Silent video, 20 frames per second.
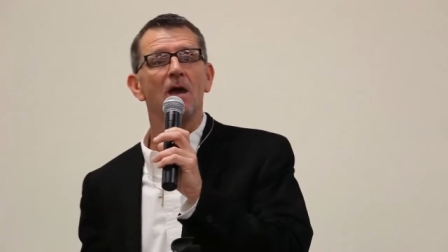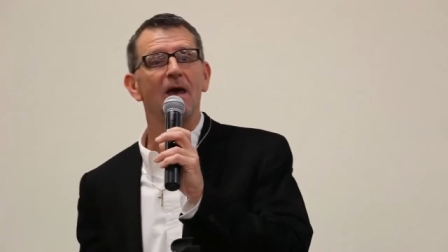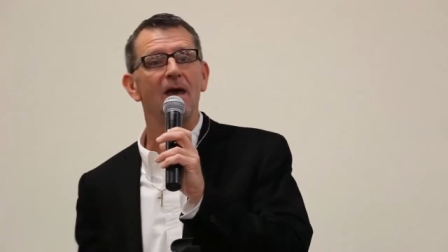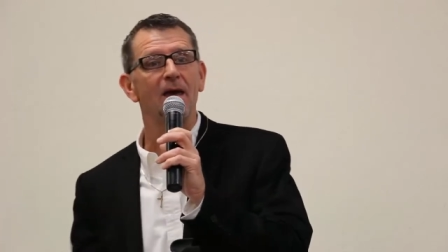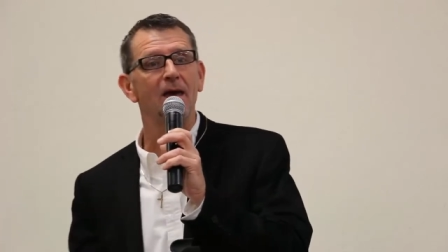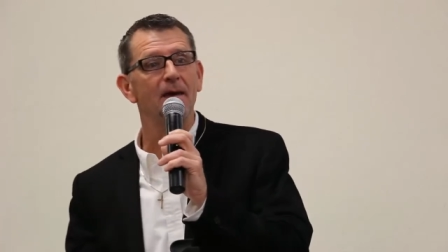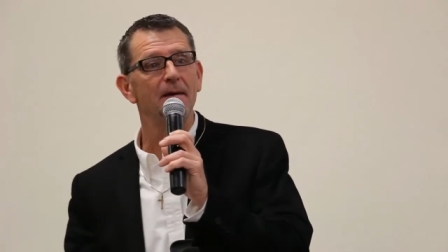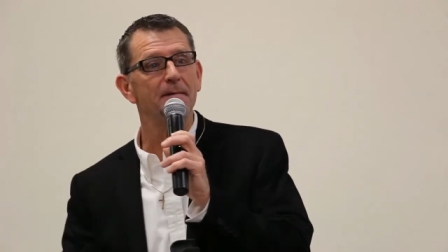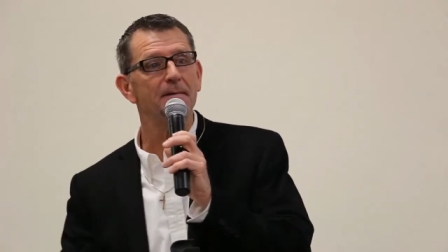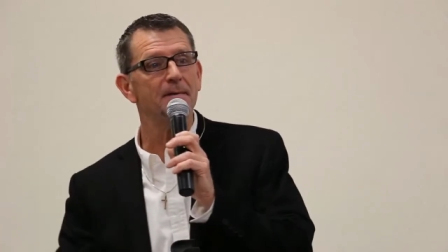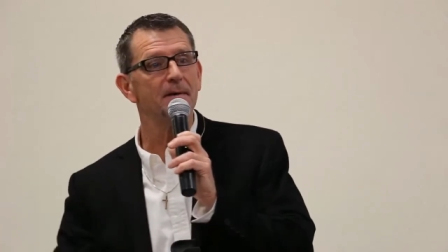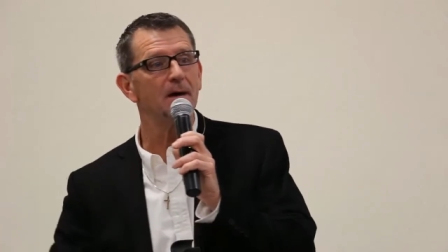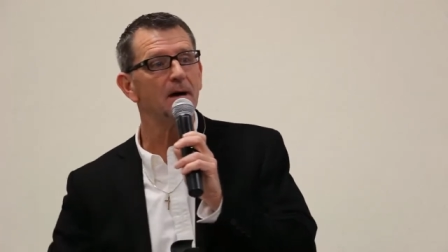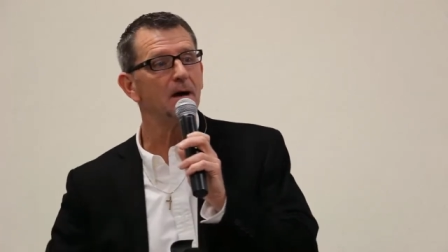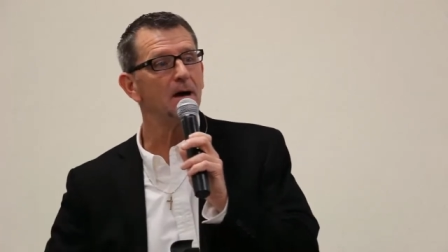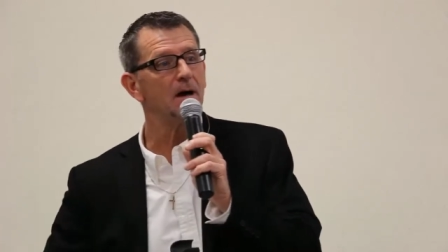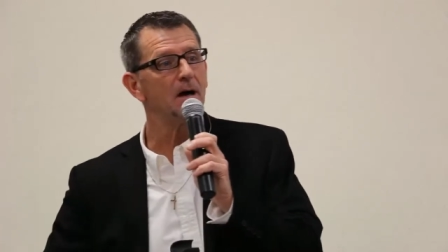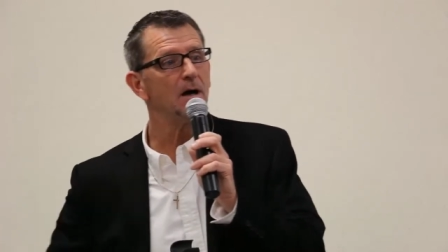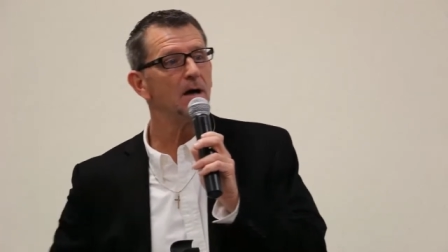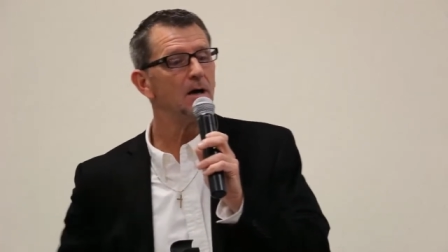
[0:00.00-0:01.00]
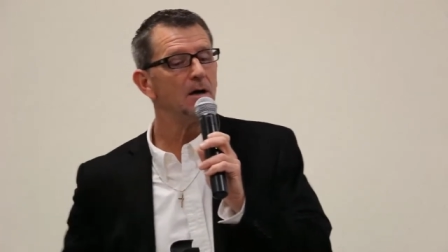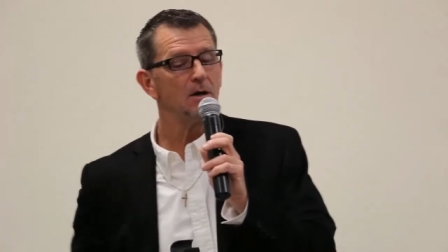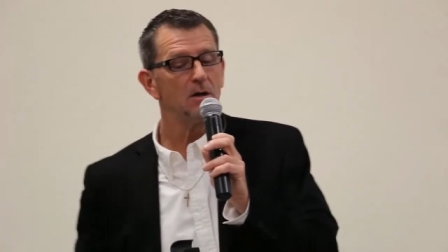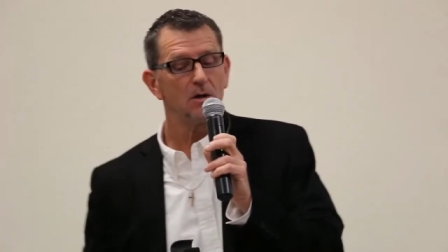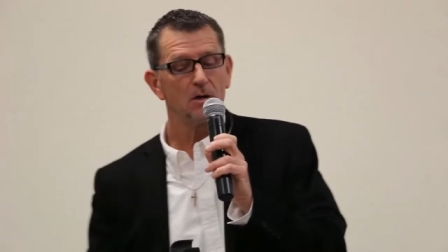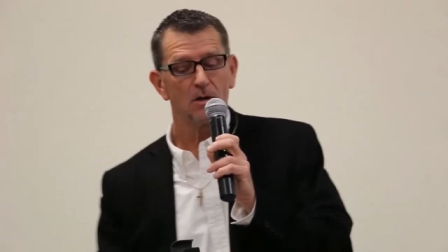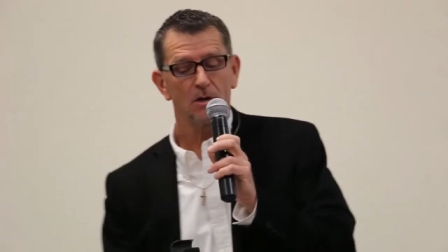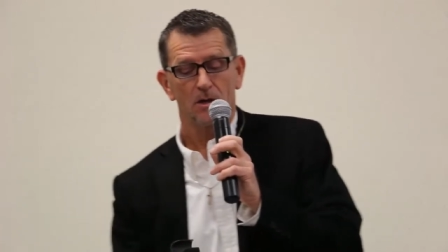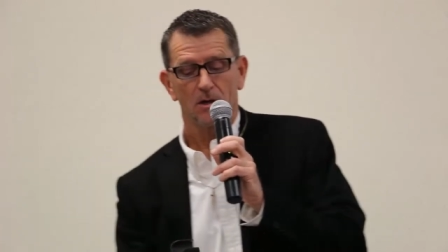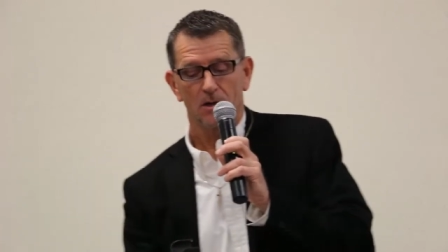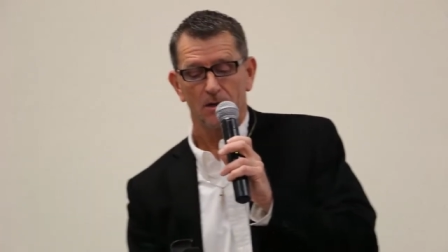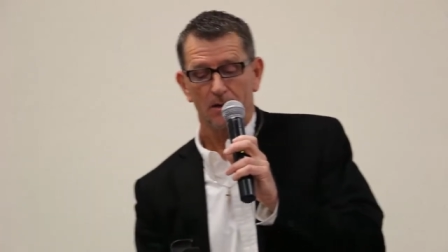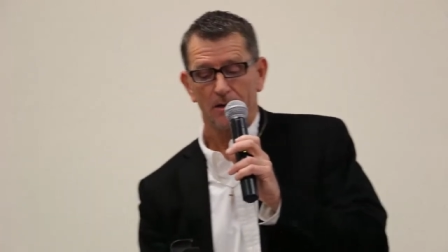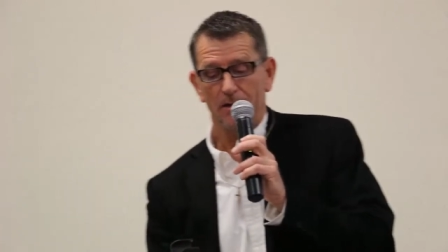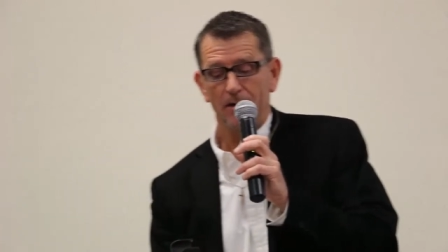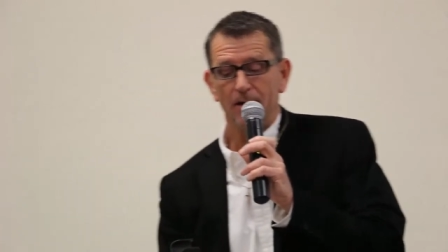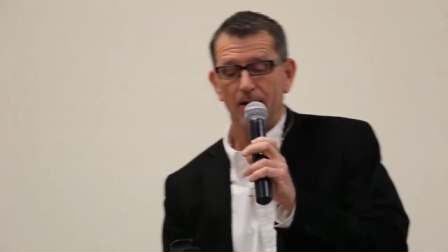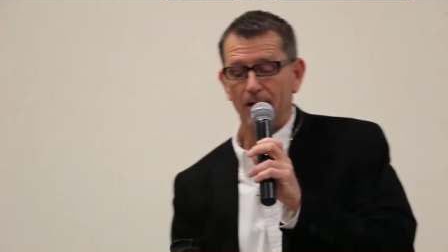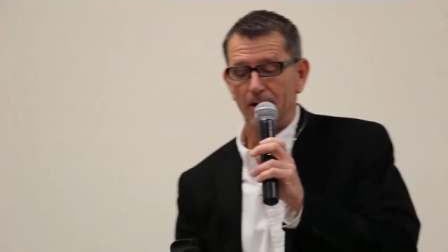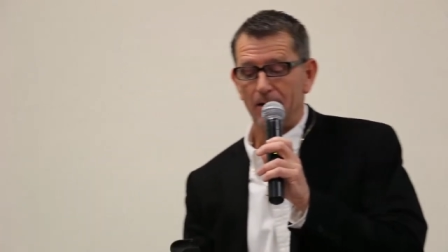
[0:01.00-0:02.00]
And uh,
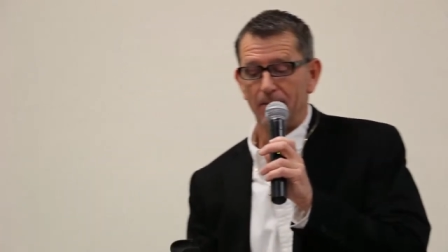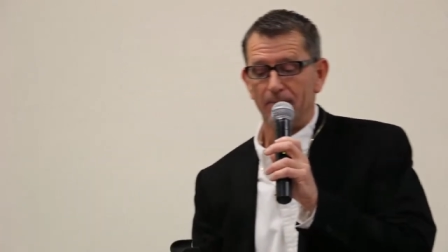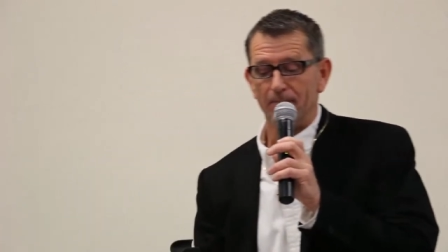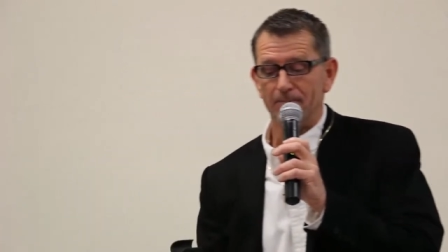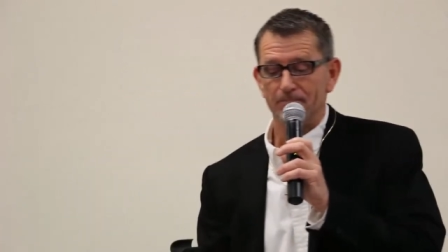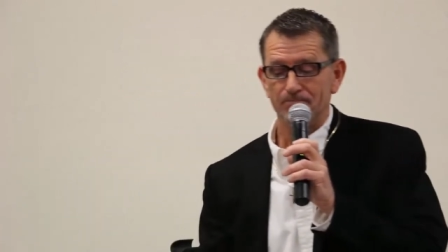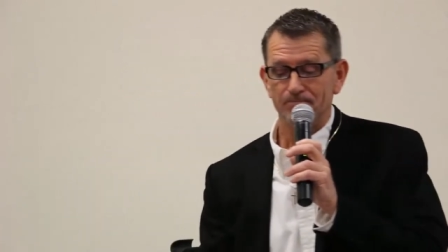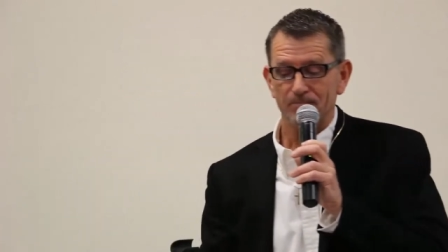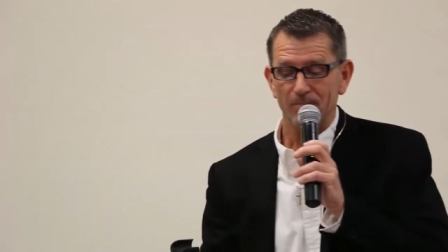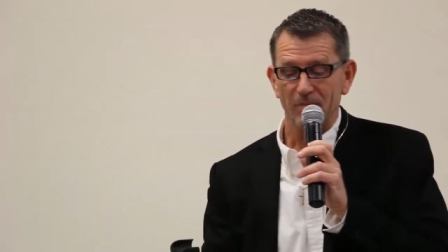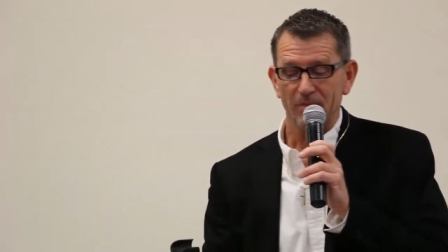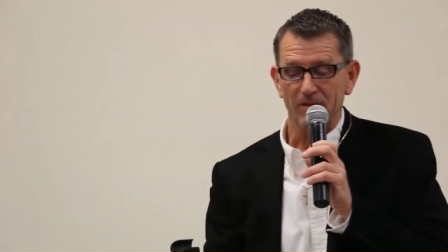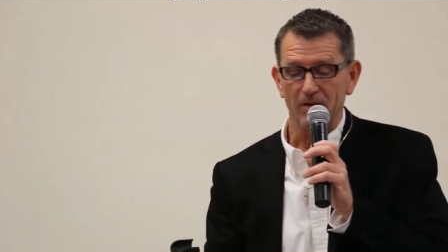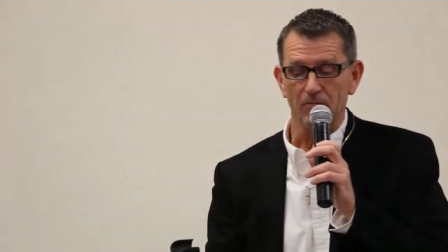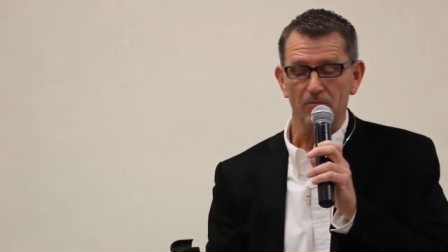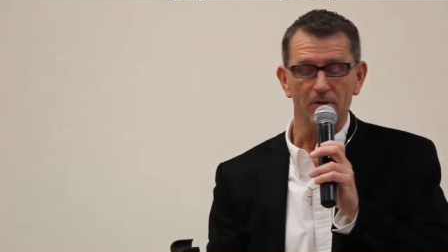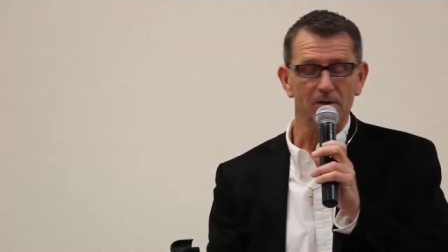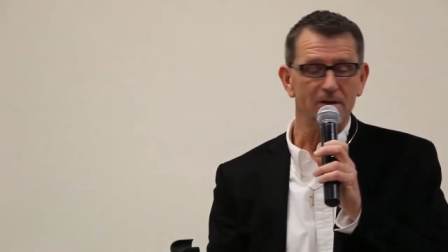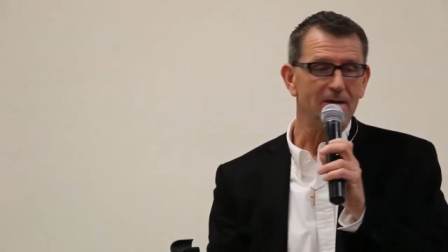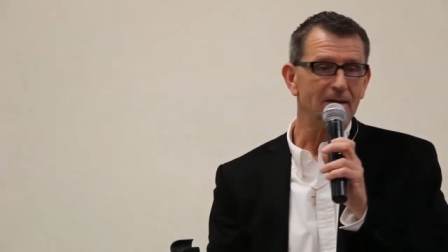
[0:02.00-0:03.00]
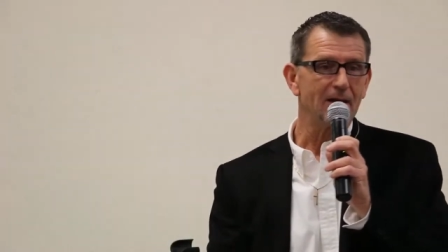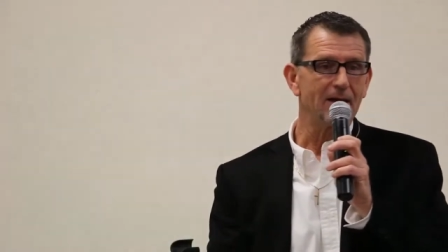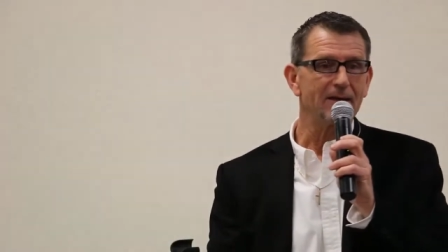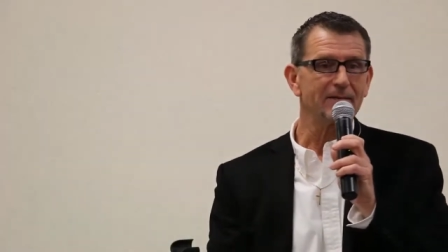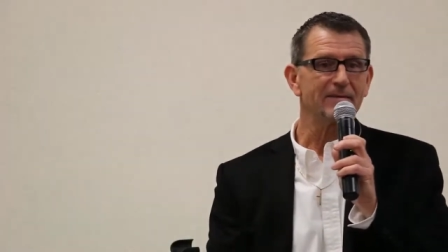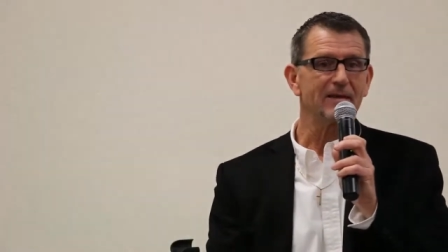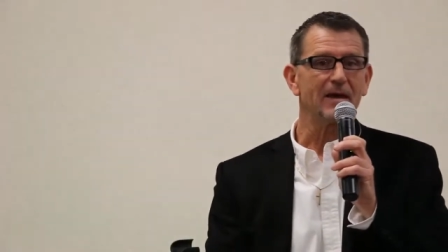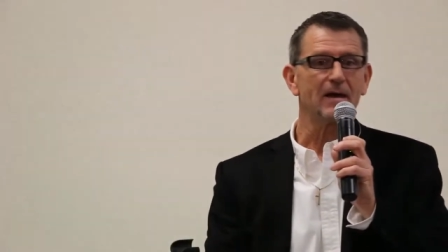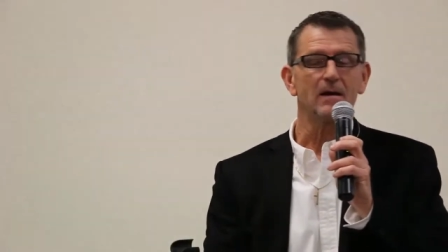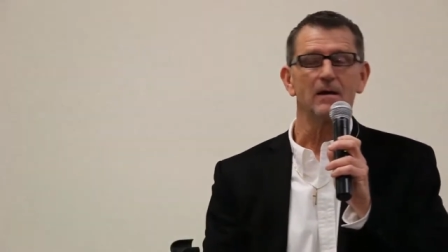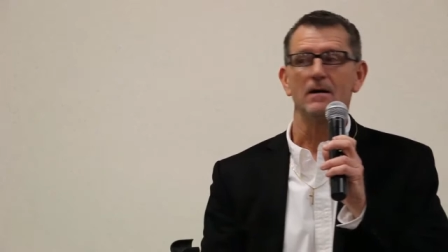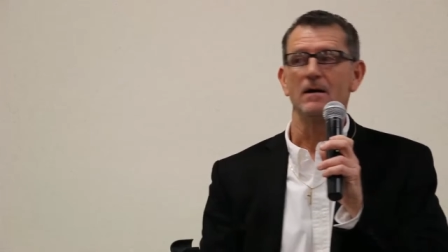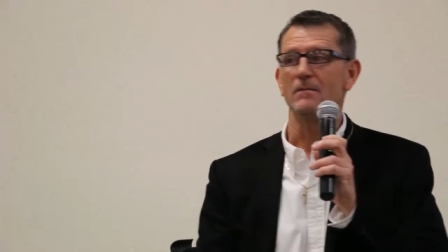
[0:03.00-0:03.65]
um, they really like that.